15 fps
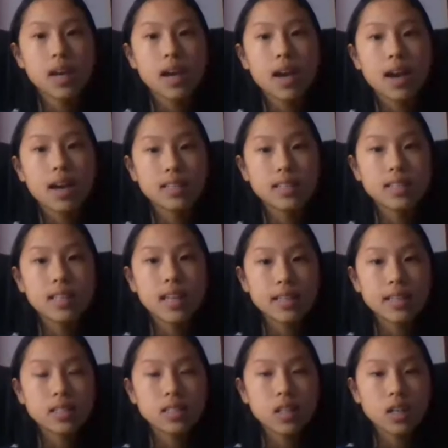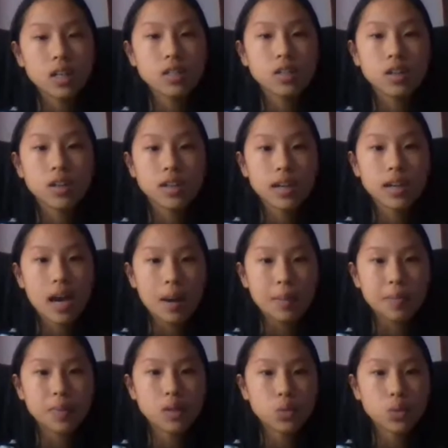And that's not gonna
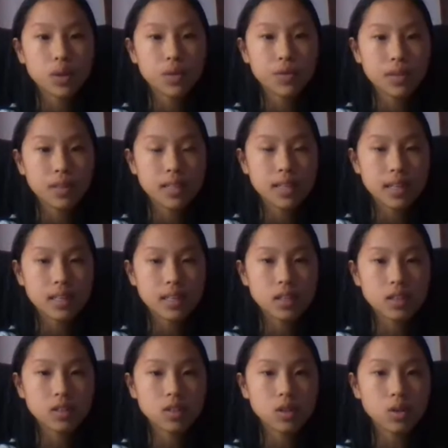happen if they don't know